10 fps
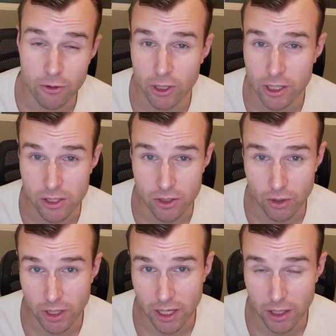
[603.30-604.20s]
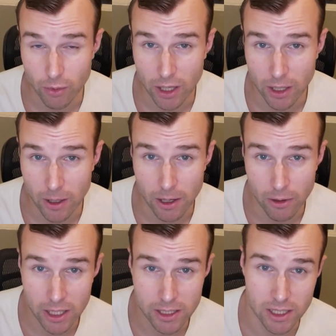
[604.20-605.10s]
Android isn't going anywhere. There
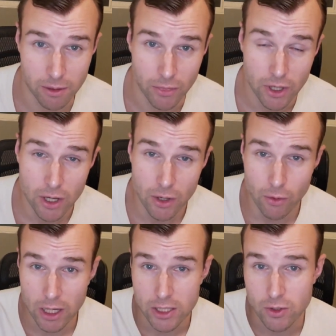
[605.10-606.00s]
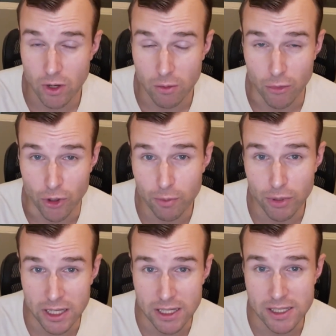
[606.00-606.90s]
are some really strong
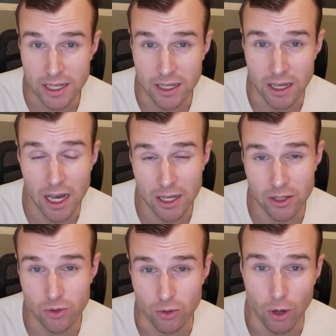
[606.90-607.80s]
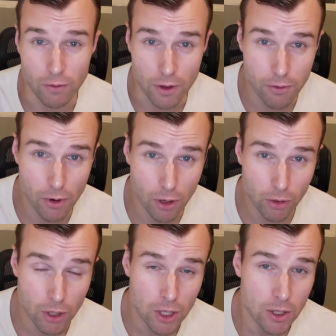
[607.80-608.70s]
monopolies that are hard to
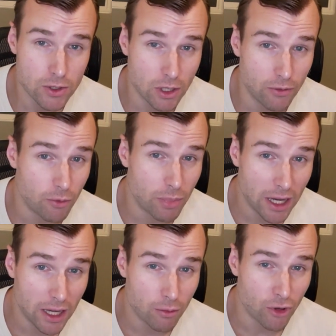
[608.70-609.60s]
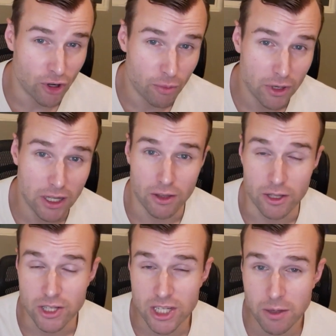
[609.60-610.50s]
overthrow. So if you buy a monopoly on
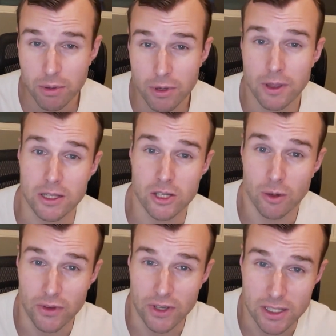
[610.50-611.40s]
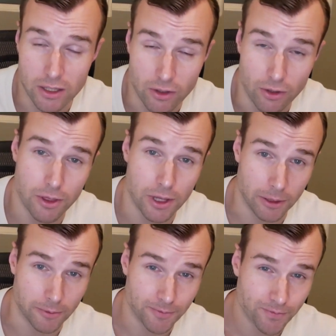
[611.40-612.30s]
the cheap, that's obviously a good thing.